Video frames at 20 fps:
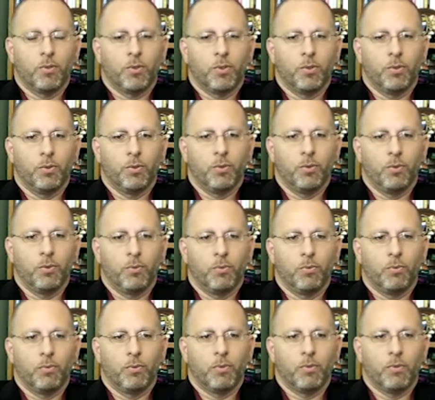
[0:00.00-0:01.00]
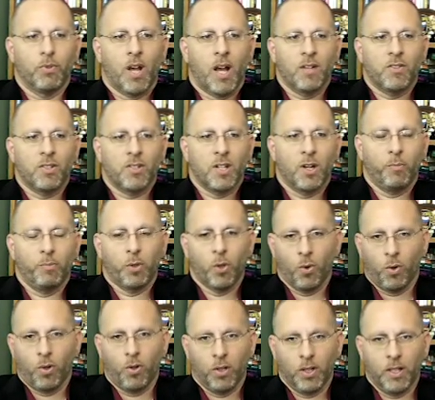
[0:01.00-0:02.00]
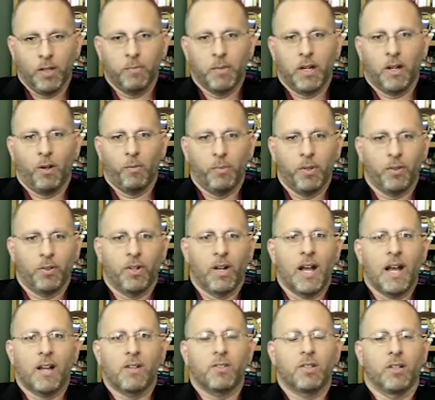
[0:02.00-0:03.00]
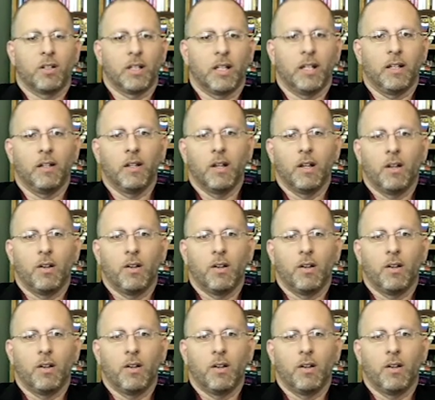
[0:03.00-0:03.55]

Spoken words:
to not just help locally, but help internationally